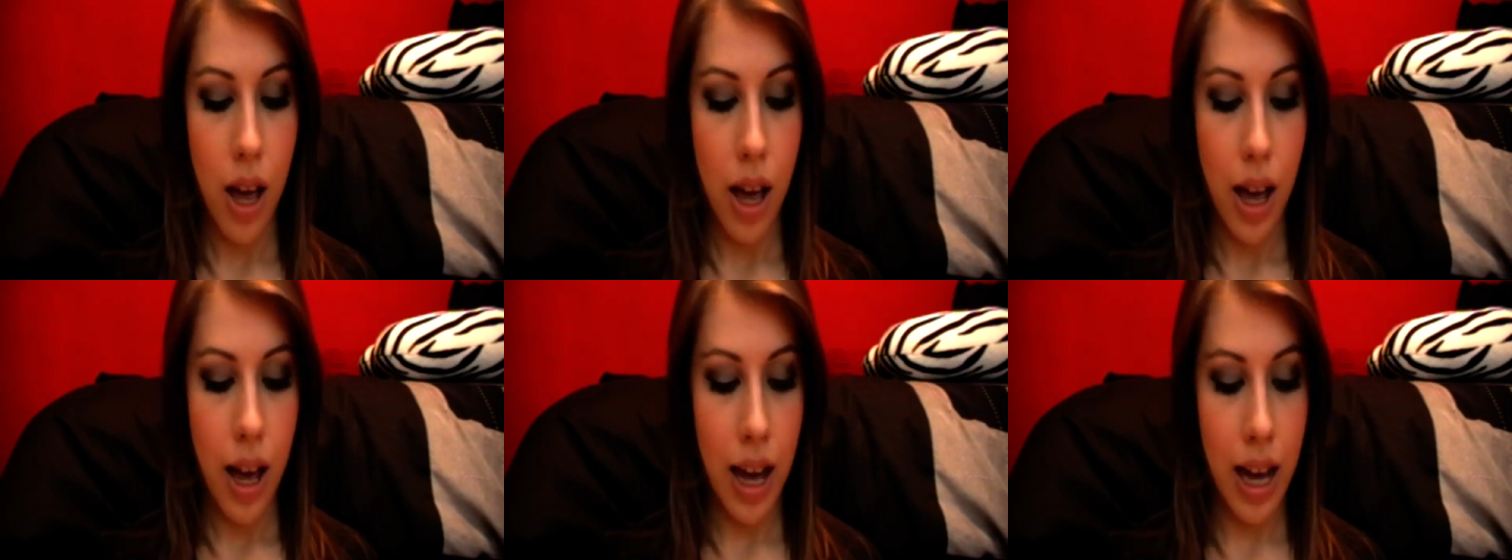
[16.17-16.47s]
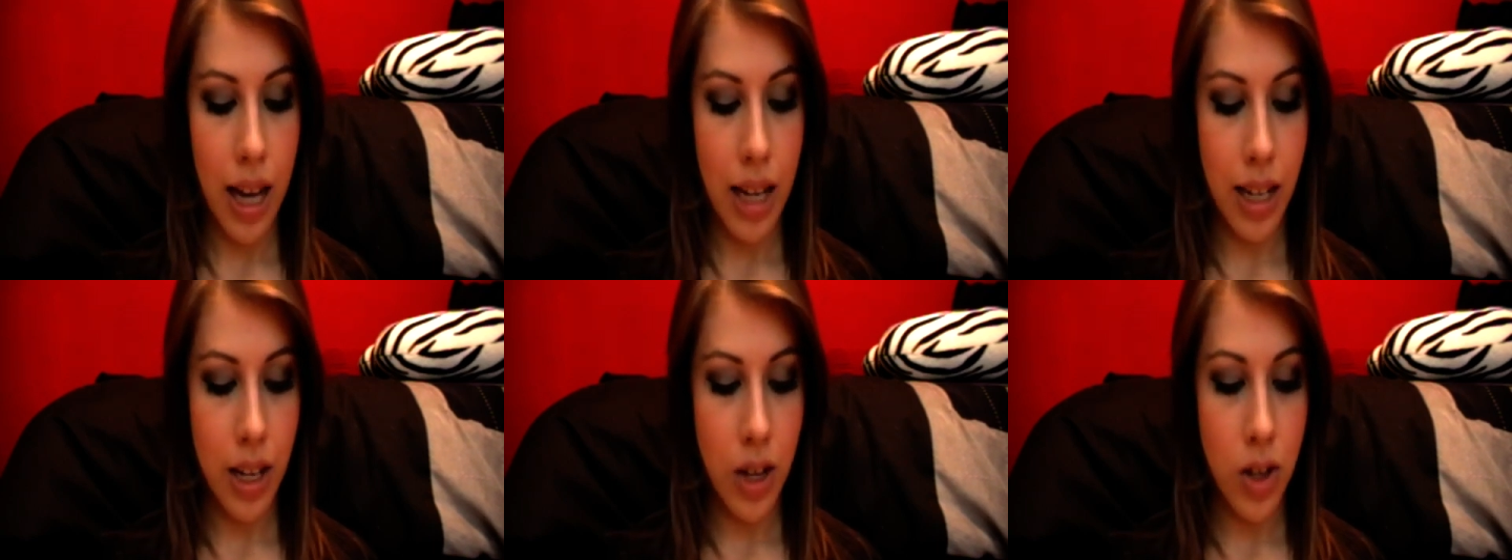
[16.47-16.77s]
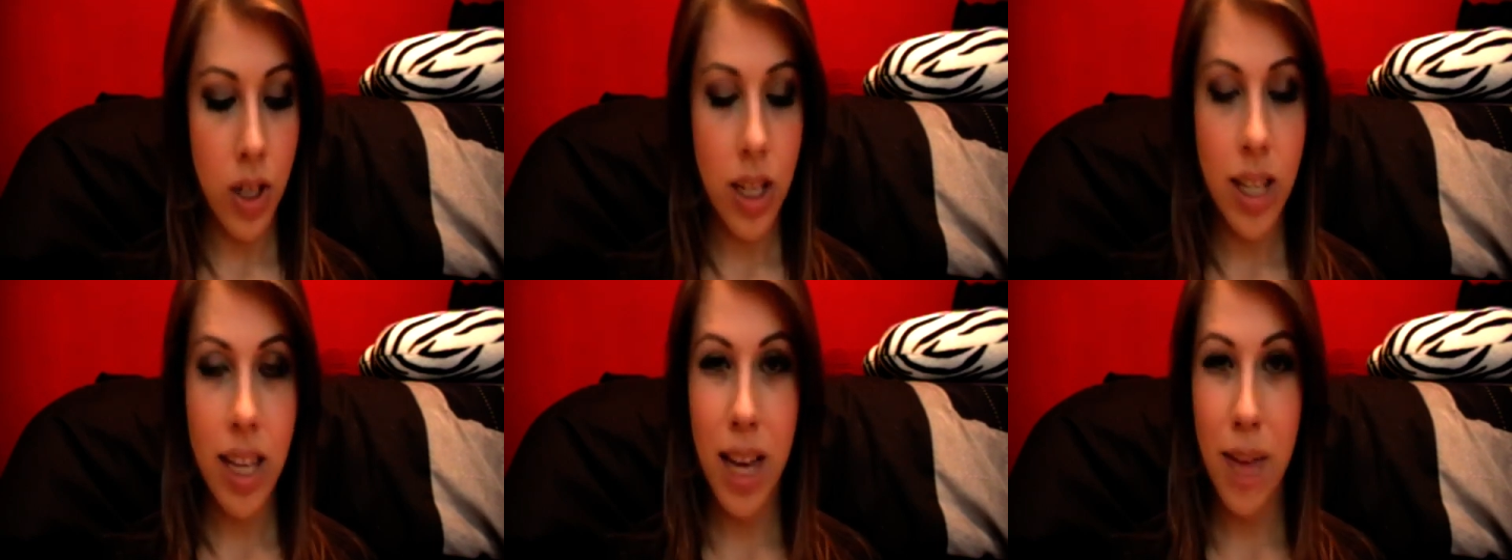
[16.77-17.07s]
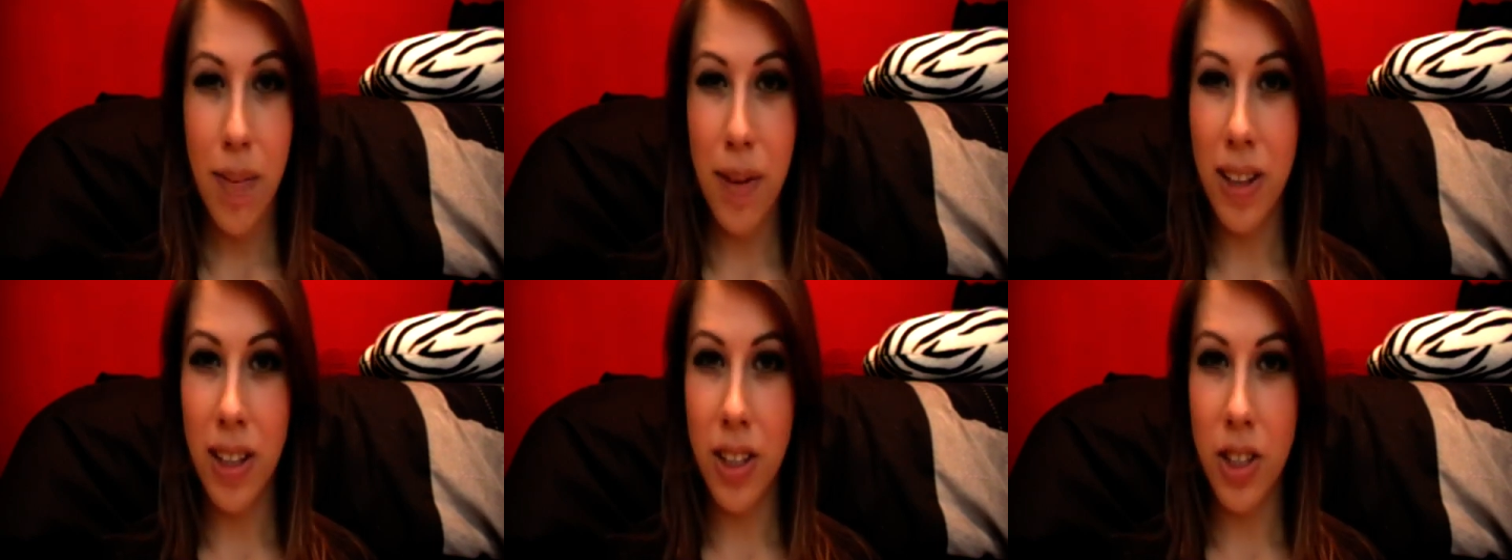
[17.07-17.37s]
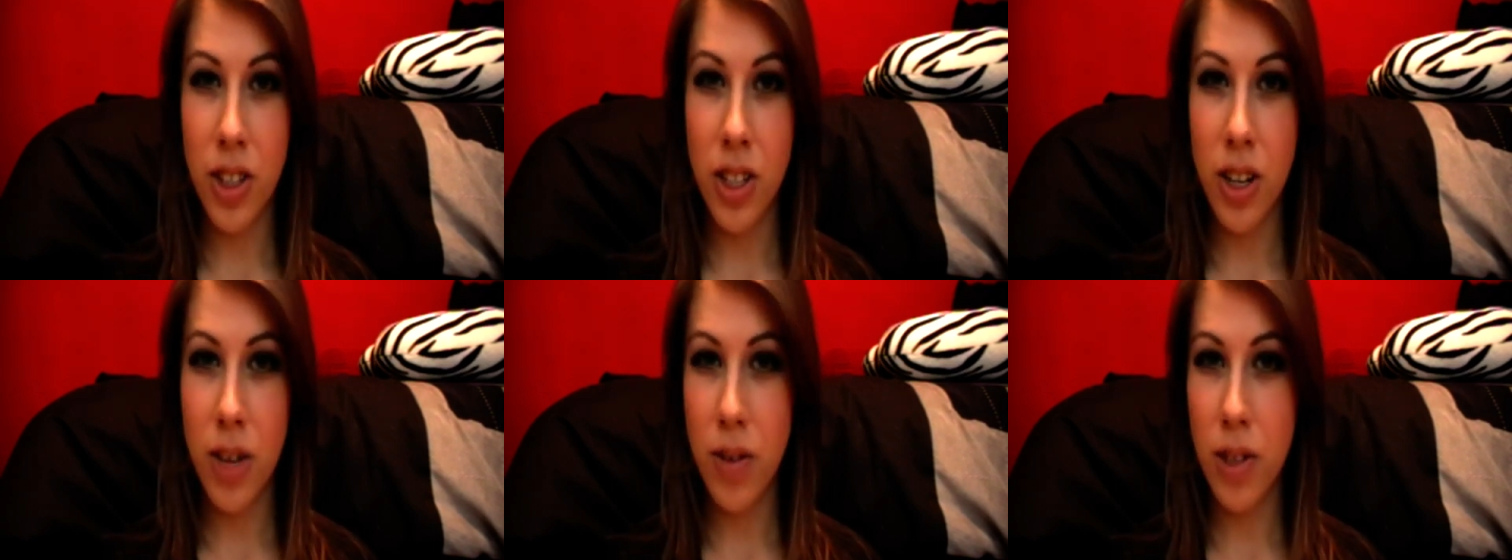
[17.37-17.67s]
And I usually keep my Lush
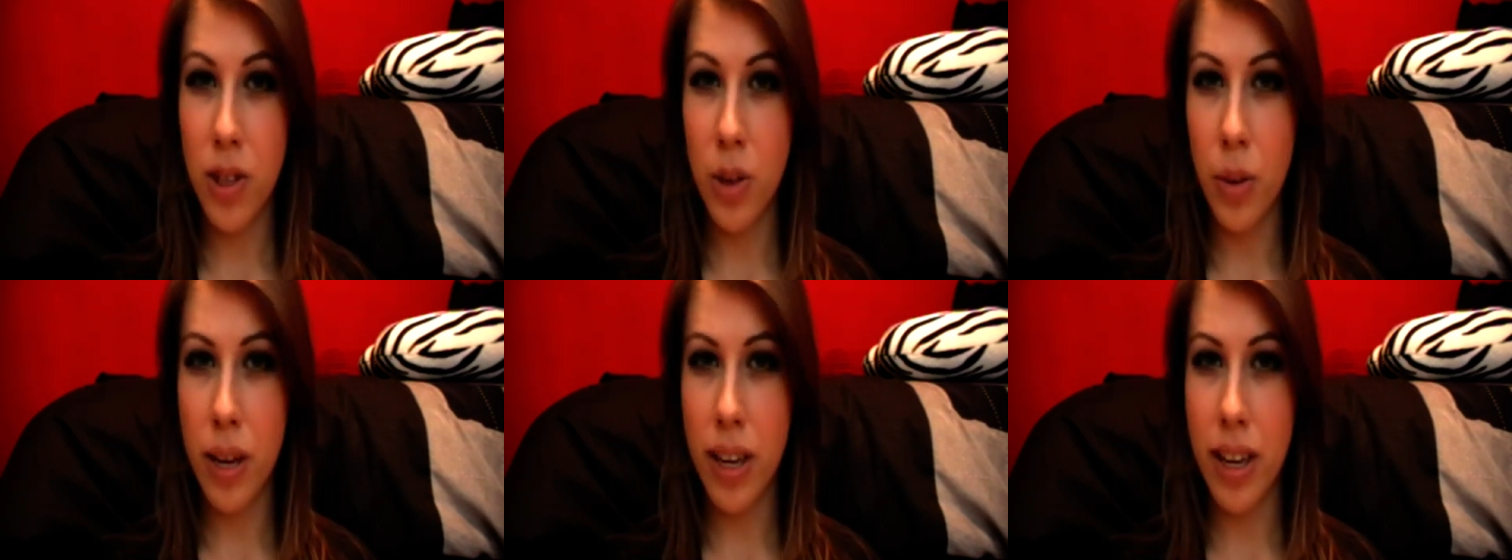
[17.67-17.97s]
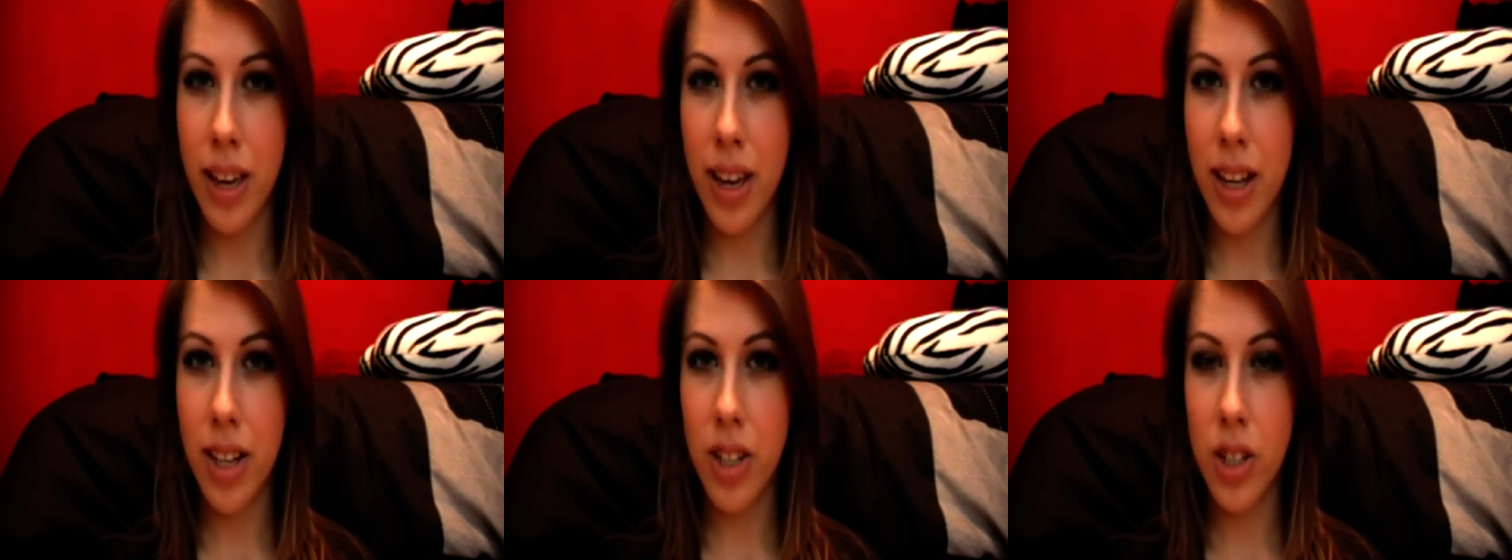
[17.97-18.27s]
stuff to the weekend,